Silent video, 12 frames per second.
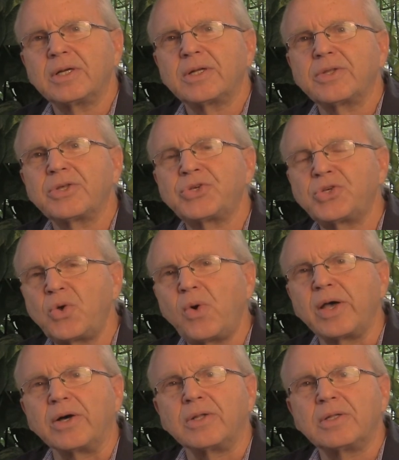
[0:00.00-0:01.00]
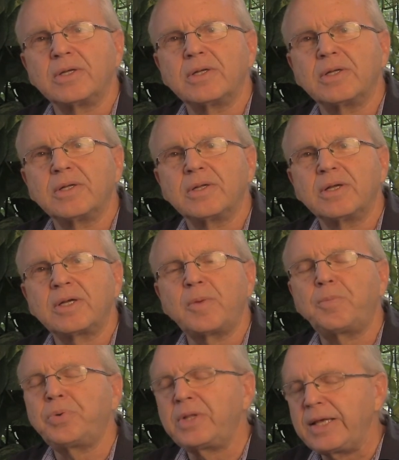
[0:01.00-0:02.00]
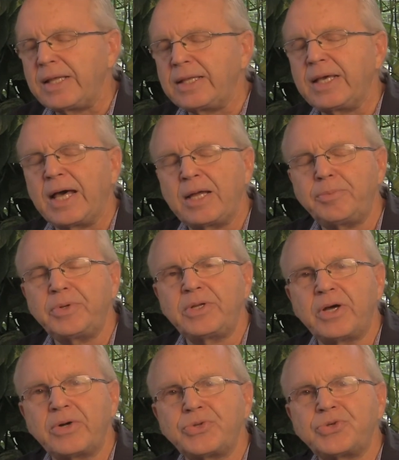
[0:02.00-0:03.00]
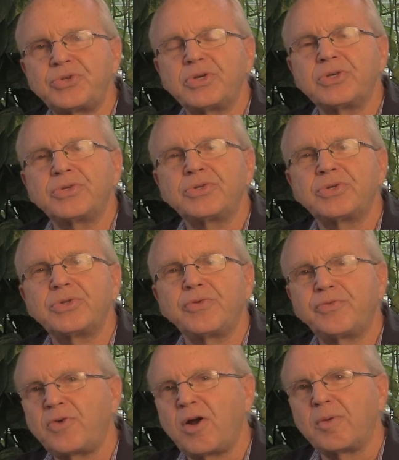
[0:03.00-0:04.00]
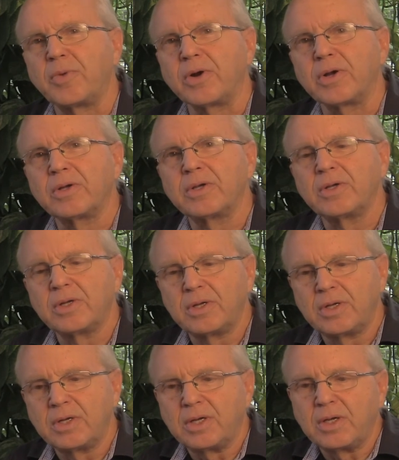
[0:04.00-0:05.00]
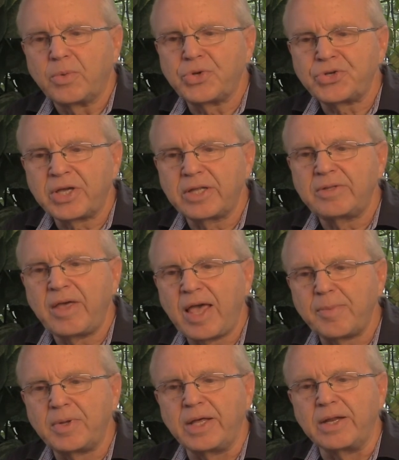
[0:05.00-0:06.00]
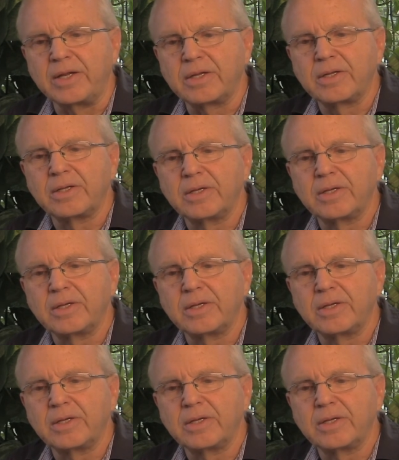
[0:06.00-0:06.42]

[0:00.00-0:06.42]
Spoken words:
The soil, completely unbeknownst to the farmer, was contaminated.